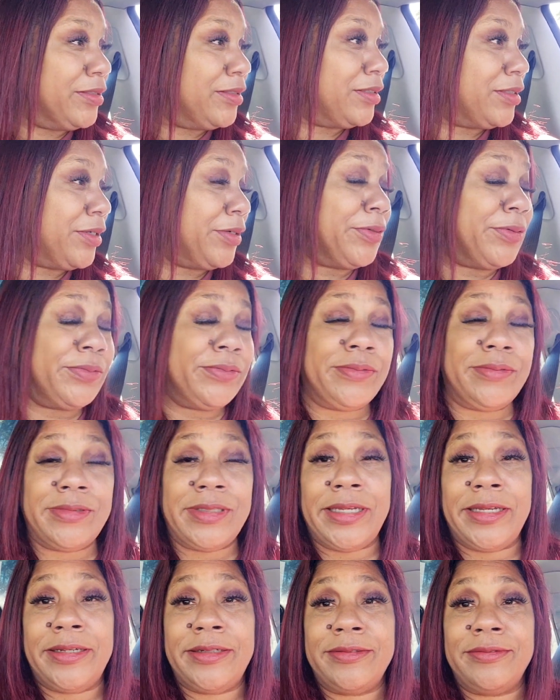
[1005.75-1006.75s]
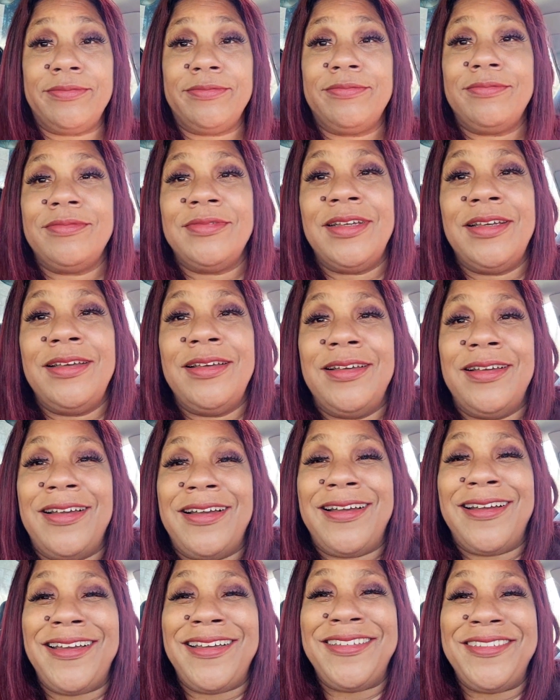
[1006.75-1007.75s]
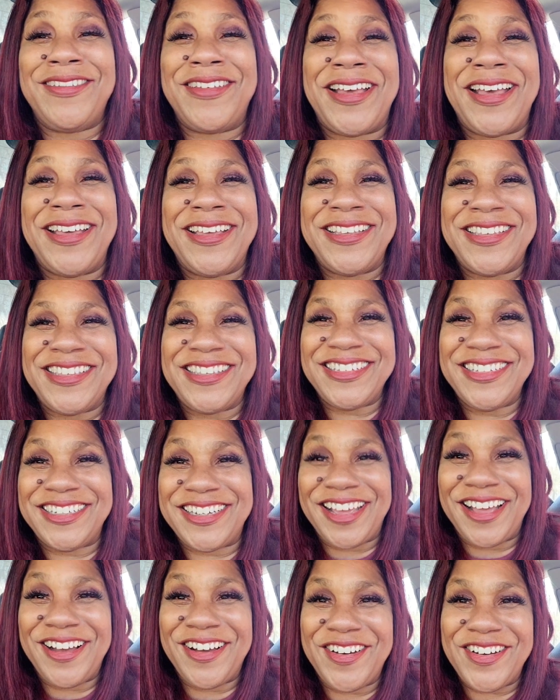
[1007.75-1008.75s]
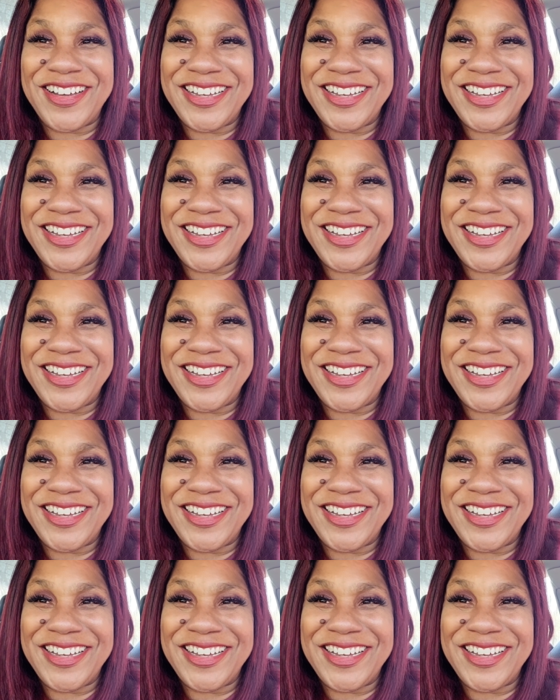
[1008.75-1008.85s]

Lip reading: So, yeah. All right, you guys. Ciao.